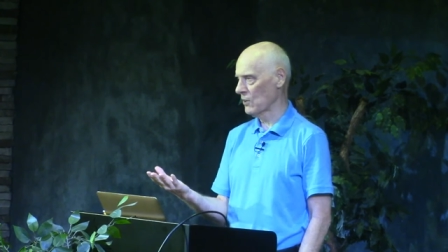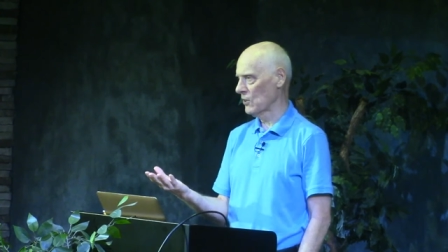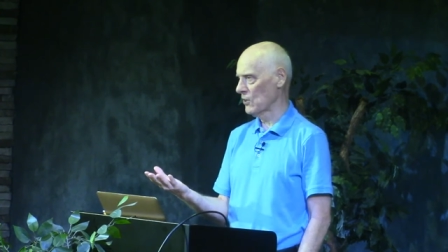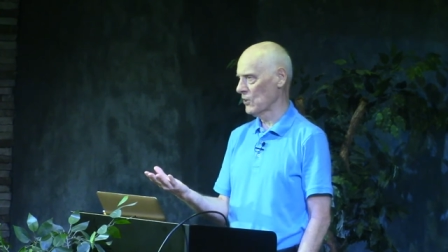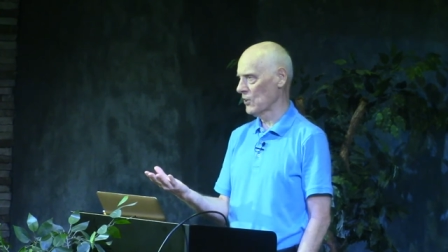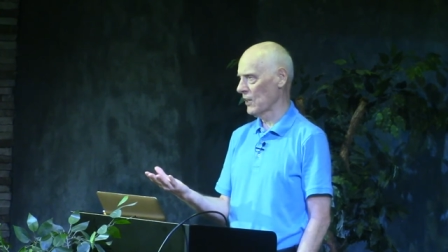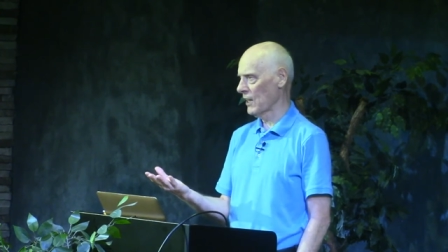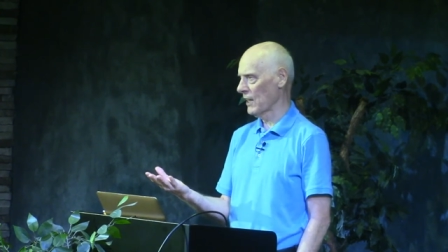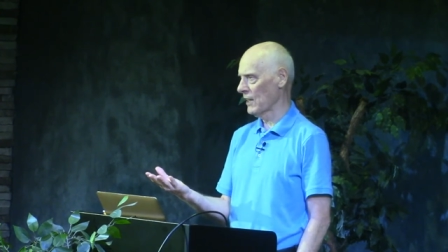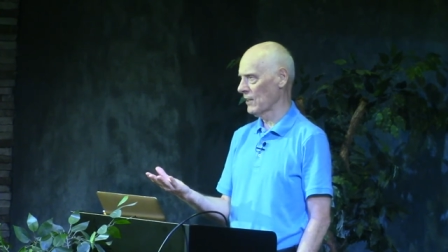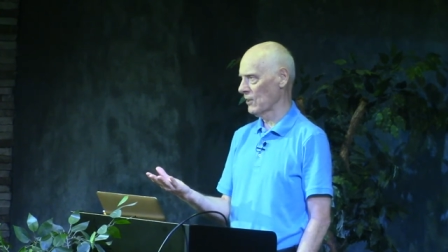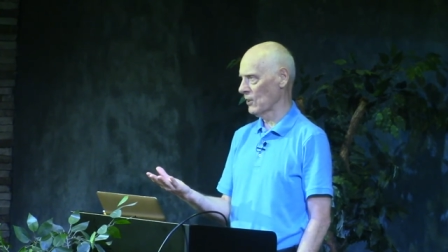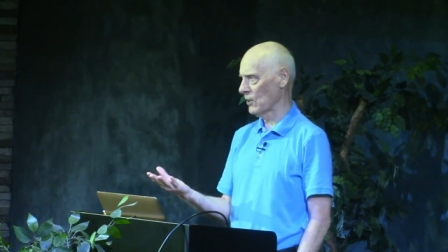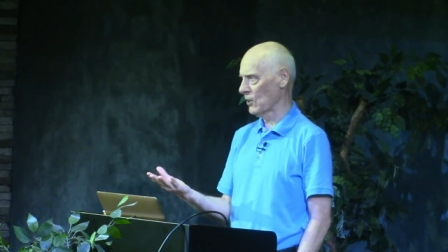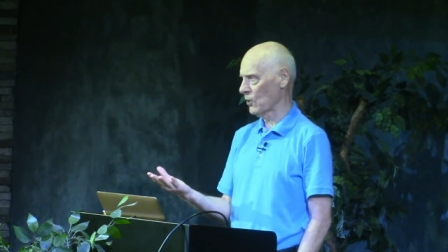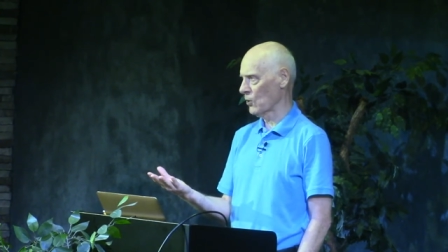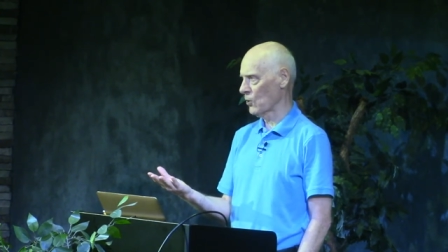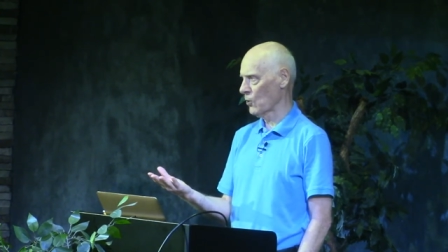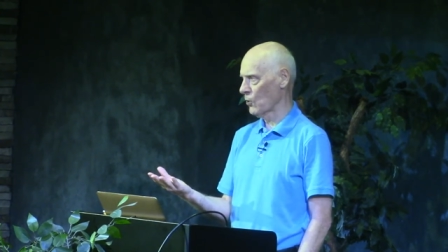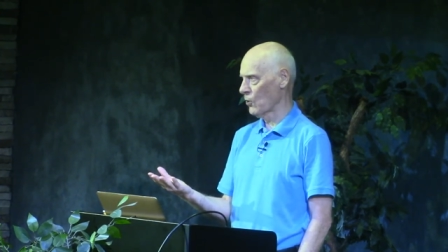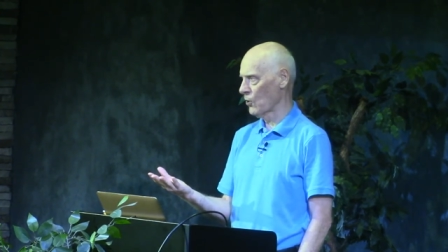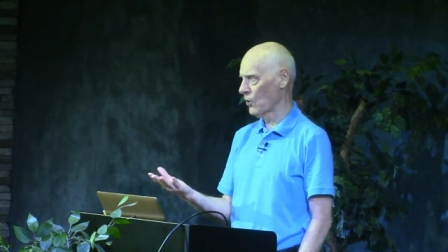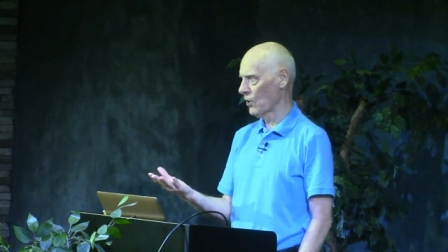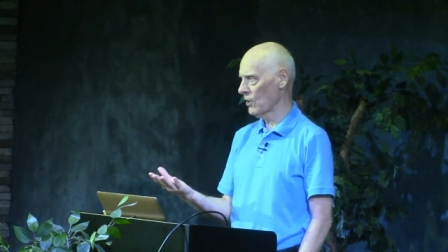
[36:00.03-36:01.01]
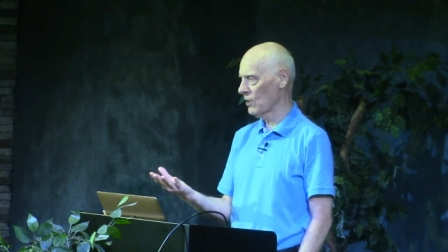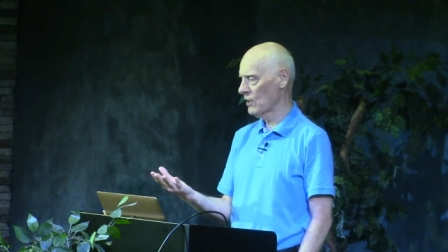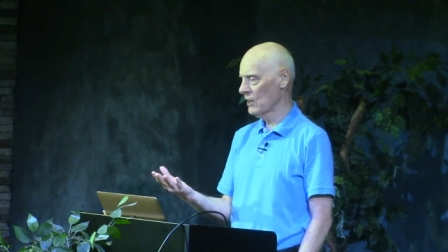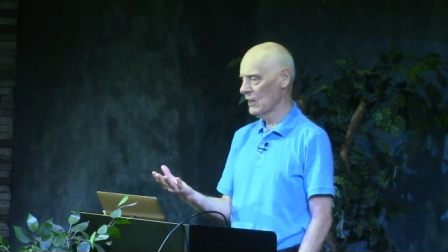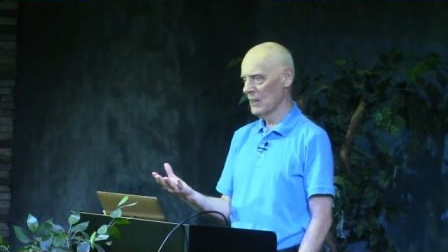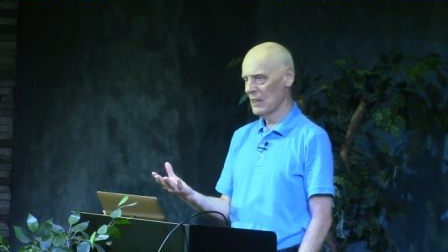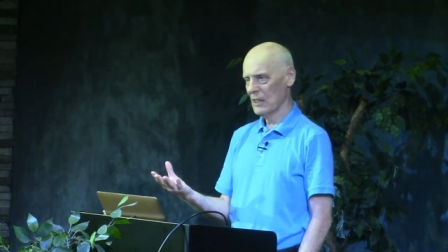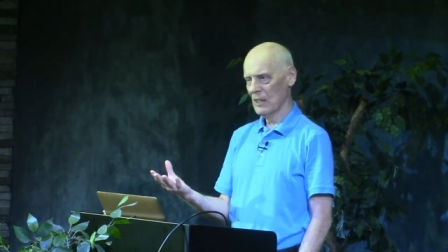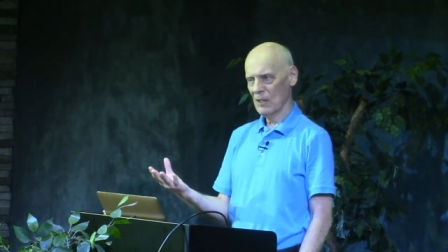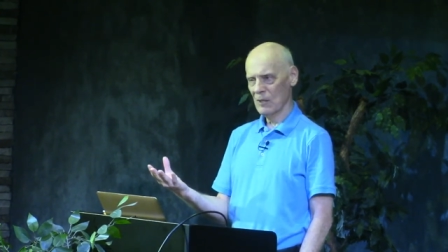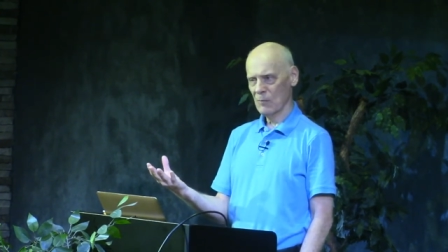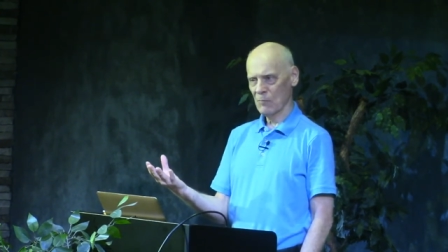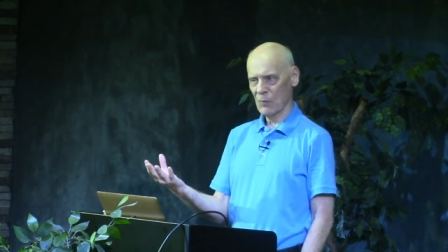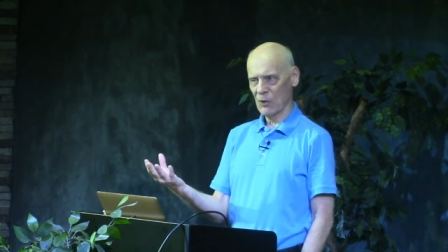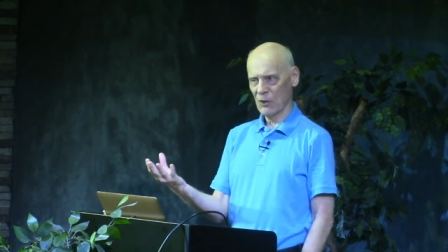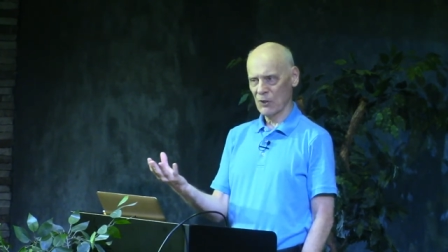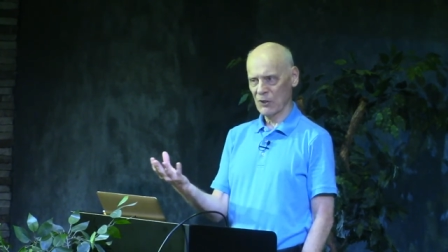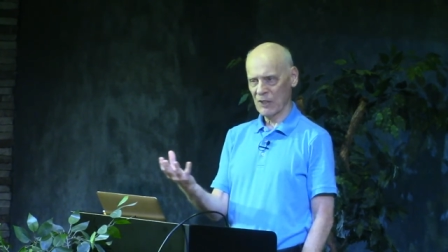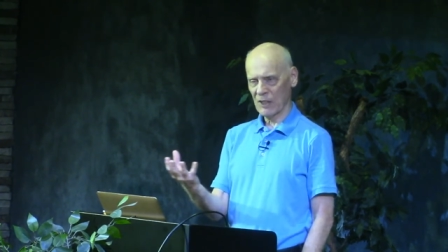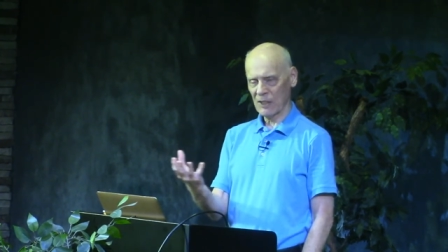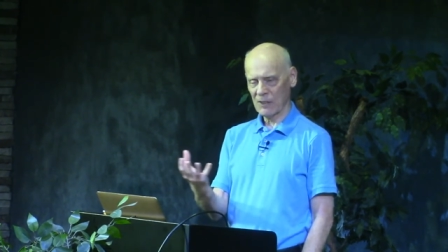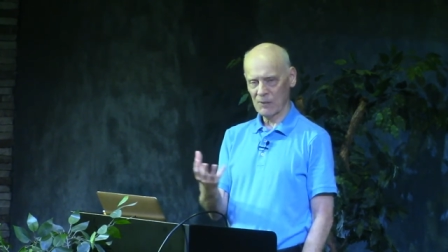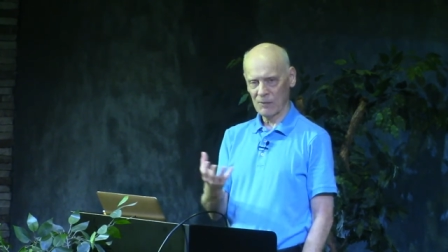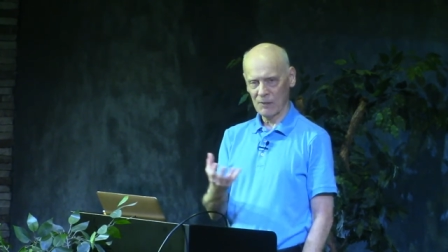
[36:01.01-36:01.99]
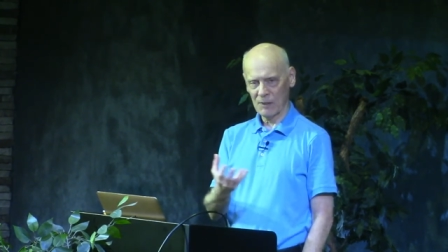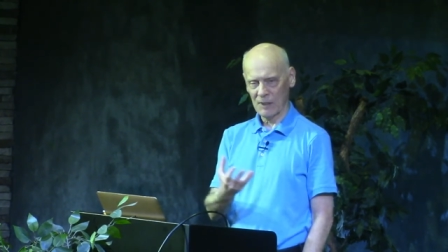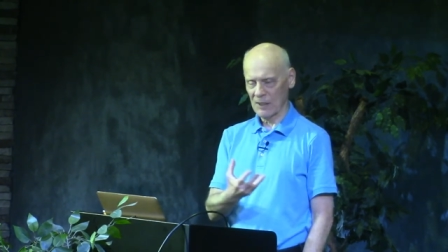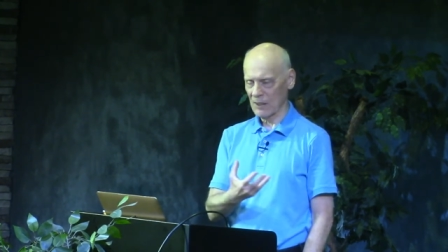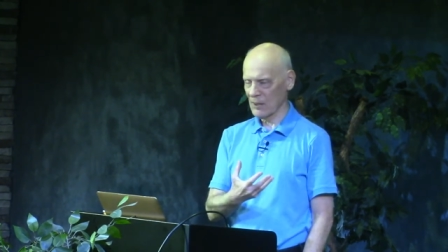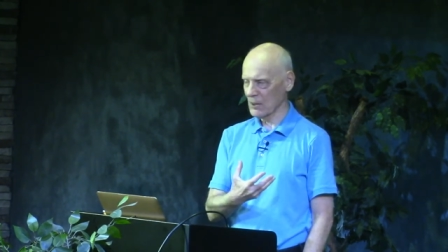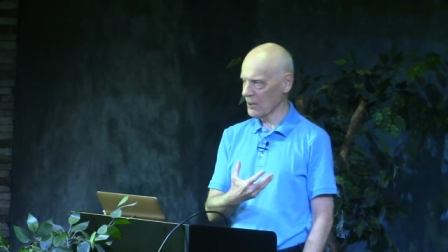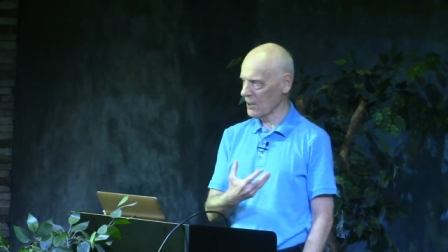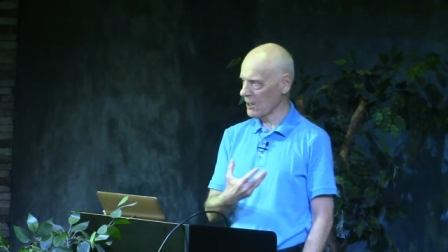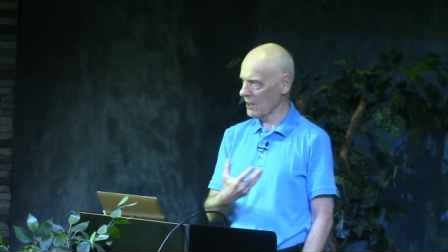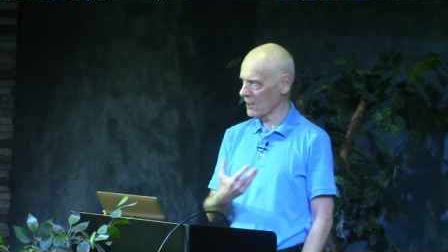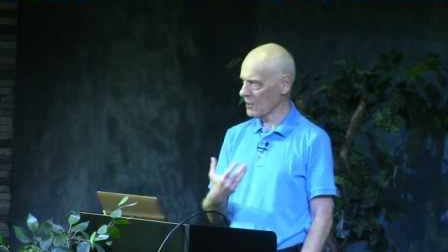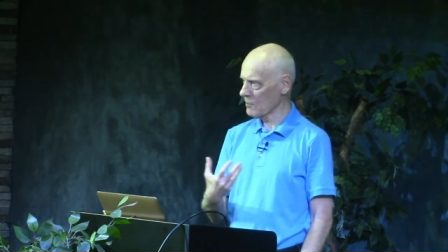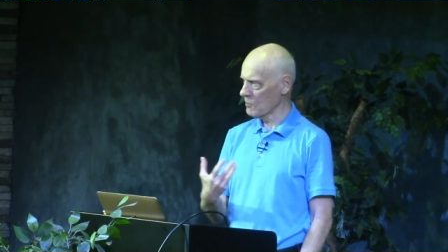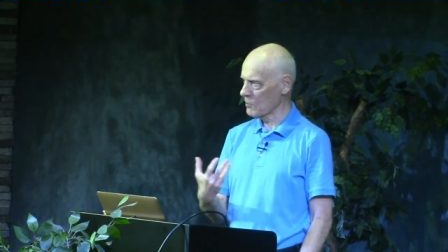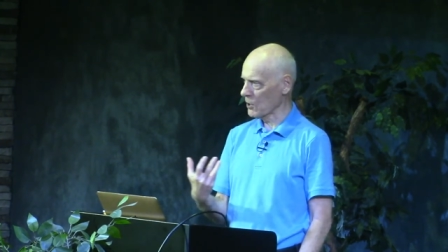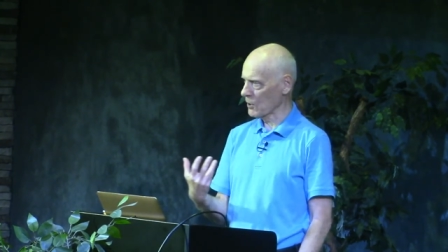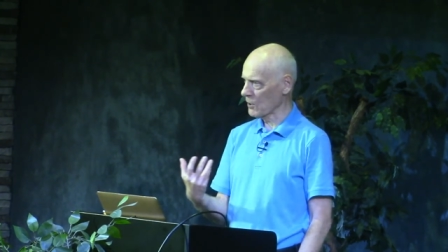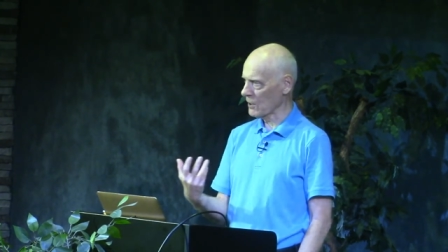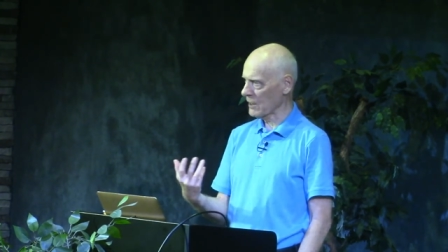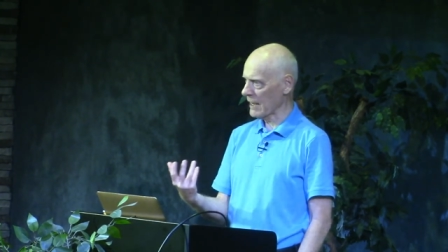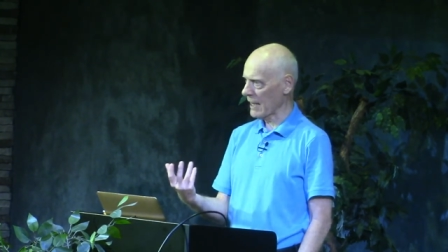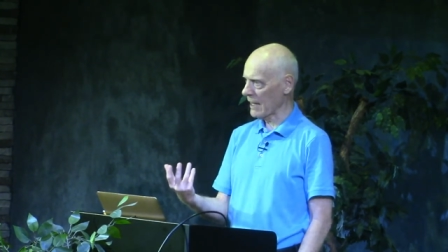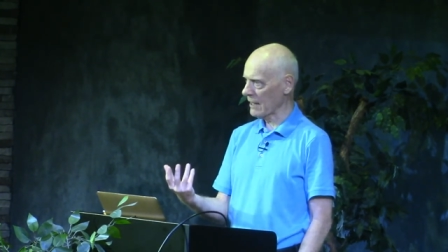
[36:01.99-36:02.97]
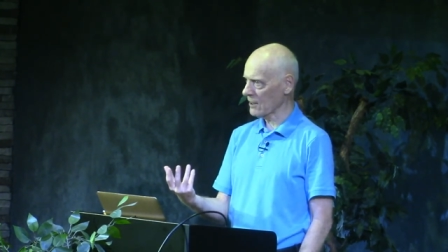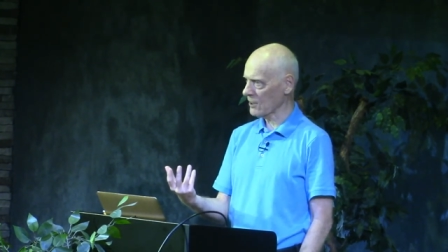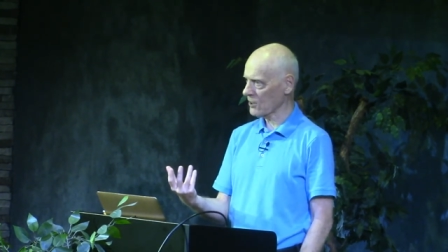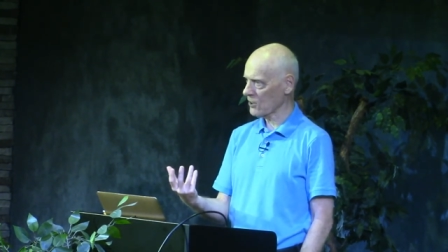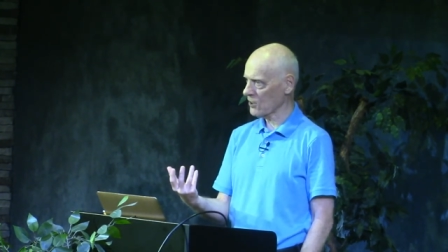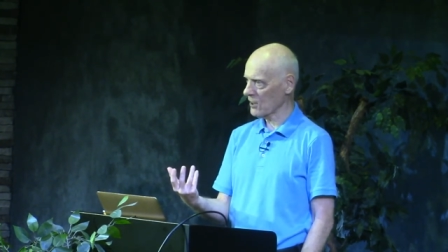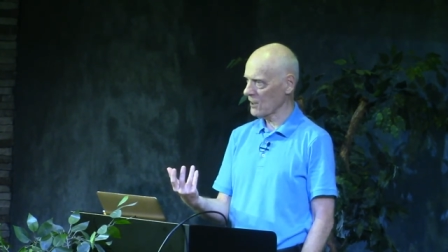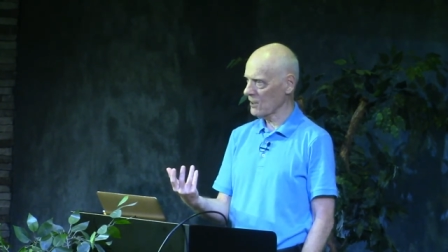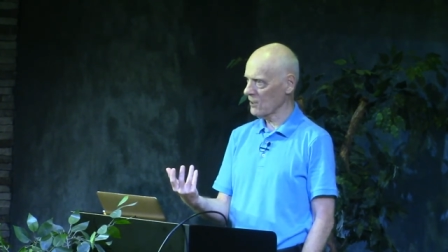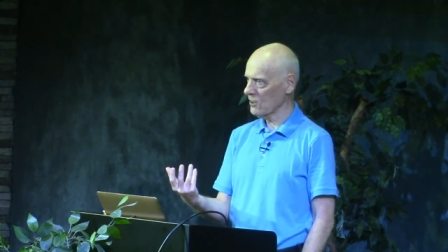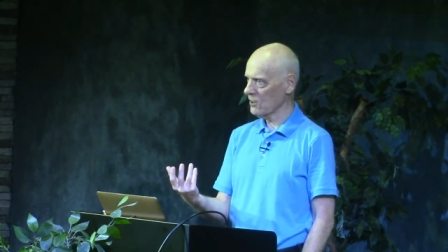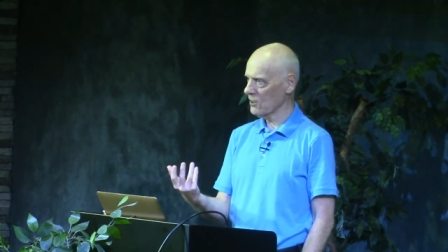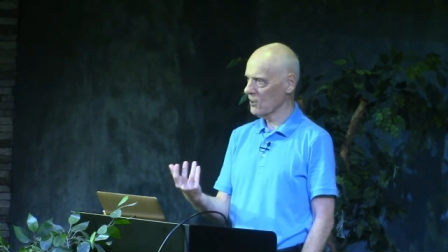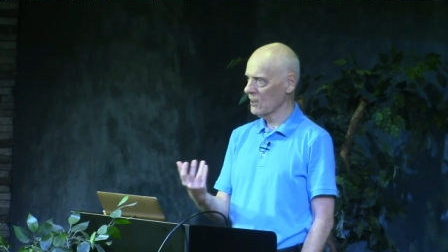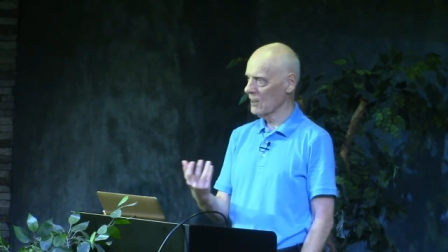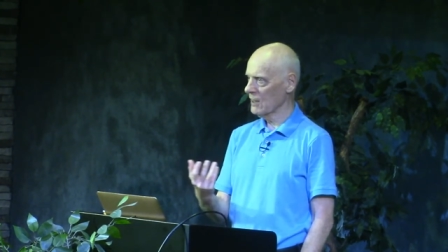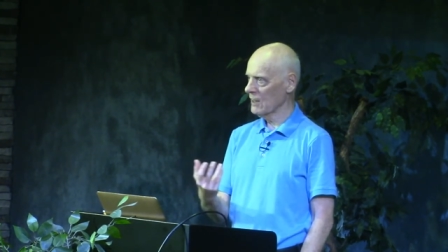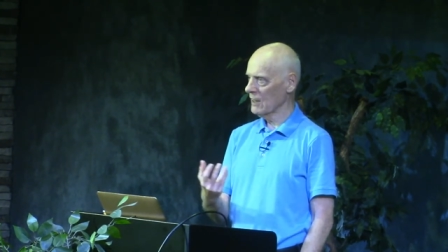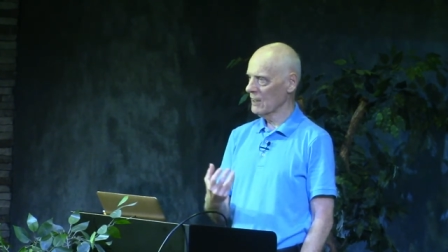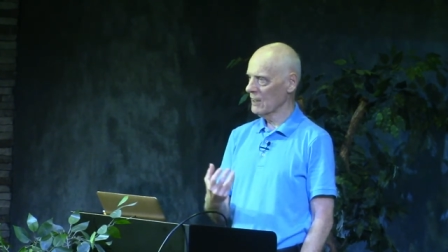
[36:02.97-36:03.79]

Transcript: Designed to the Core, particularly when I talk about galaxies